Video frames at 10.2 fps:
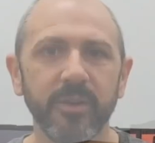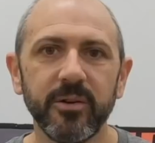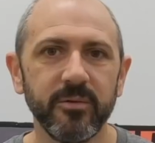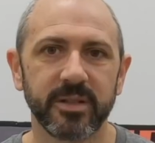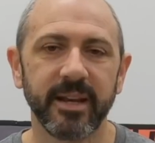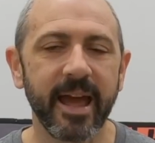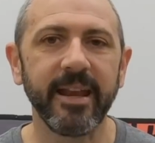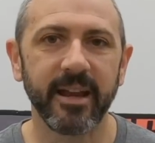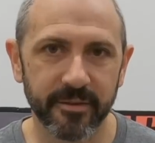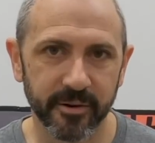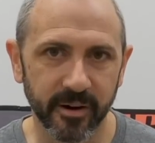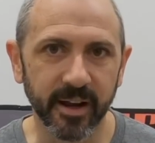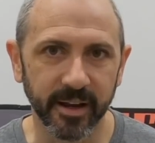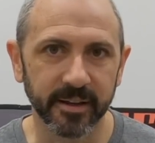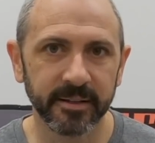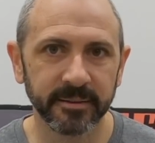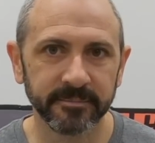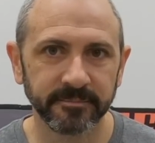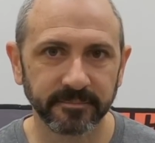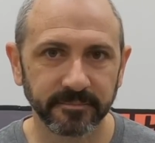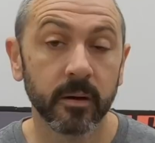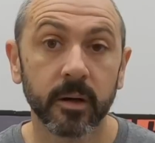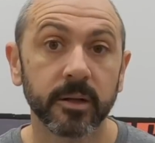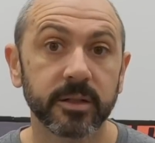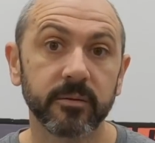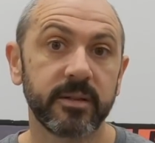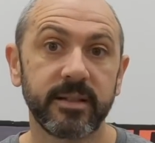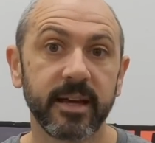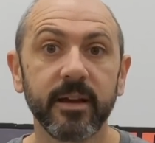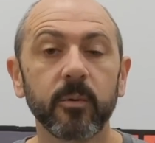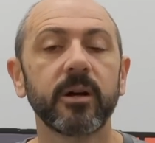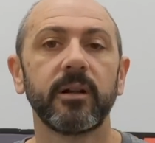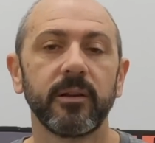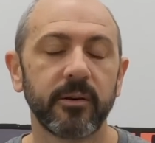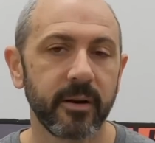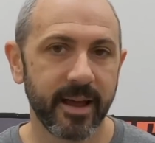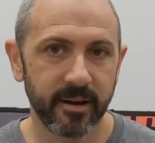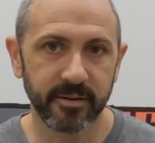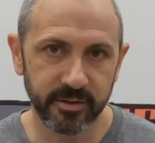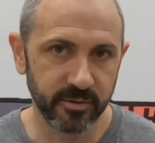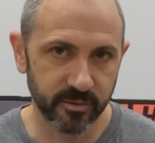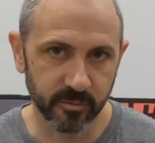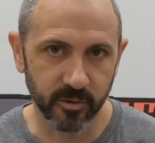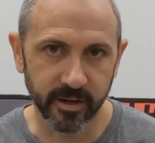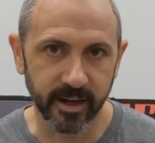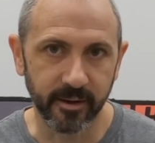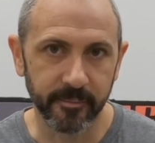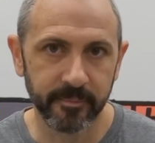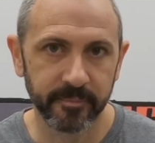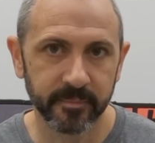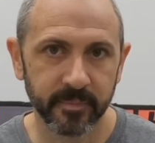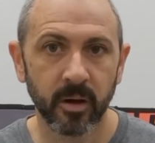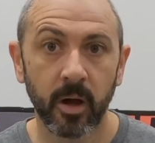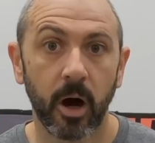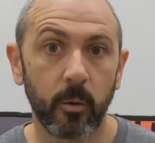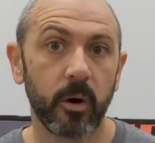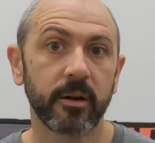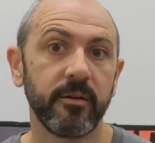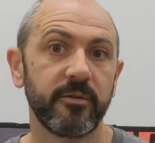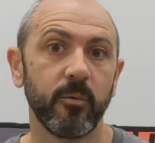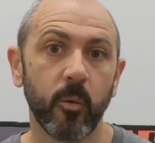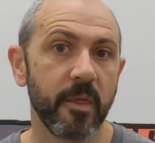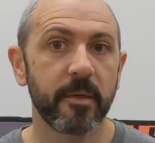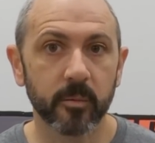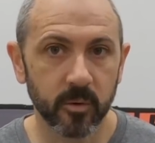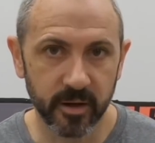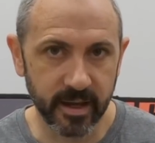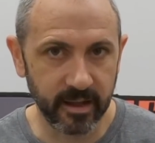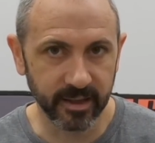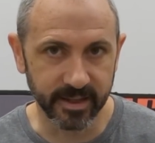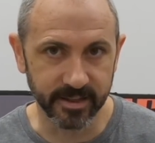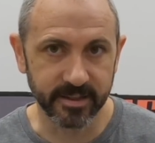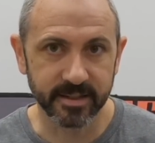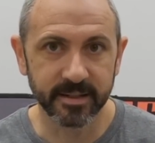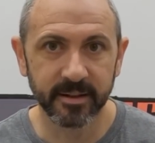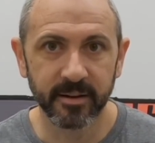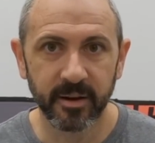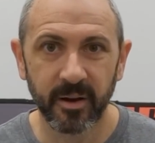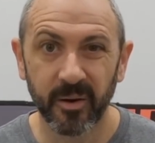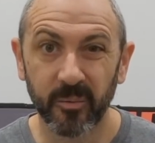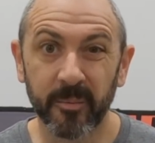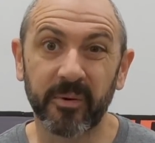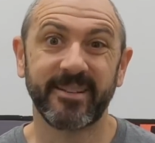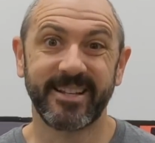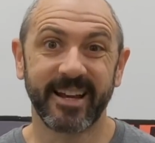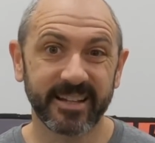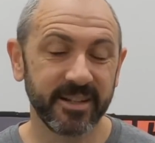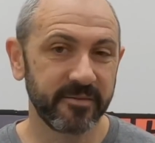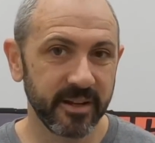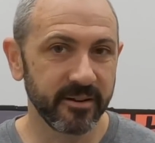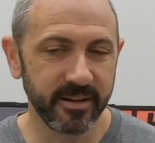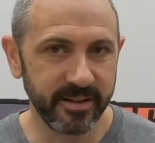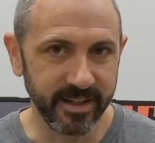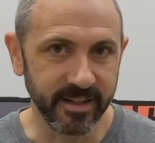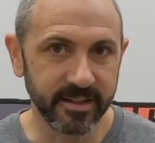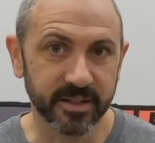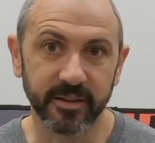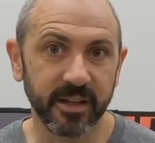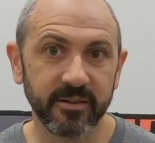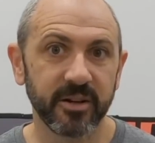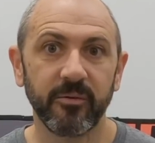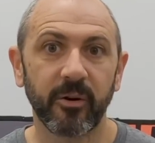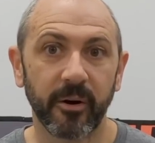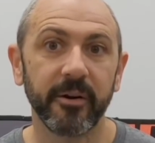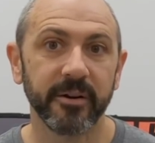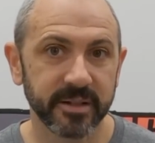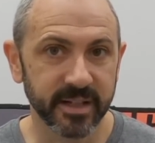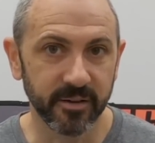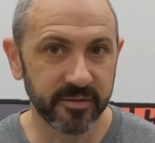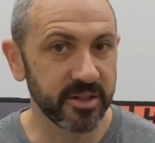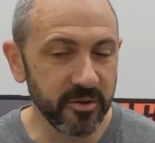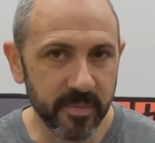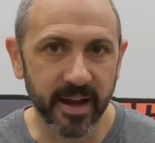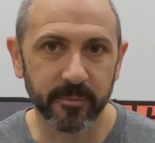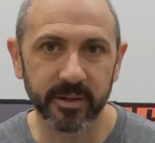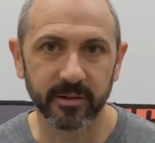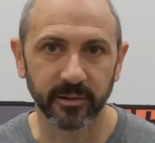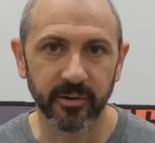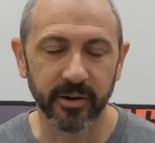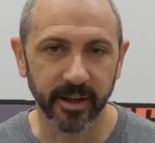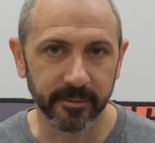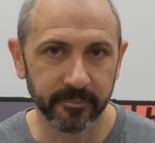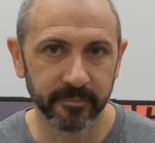use in any other grind. So today we're going to learn how to do the Royale. I'll walk you through what the Royale is, what protective gear you need so that you don't hurt yourself too bad when you're learning,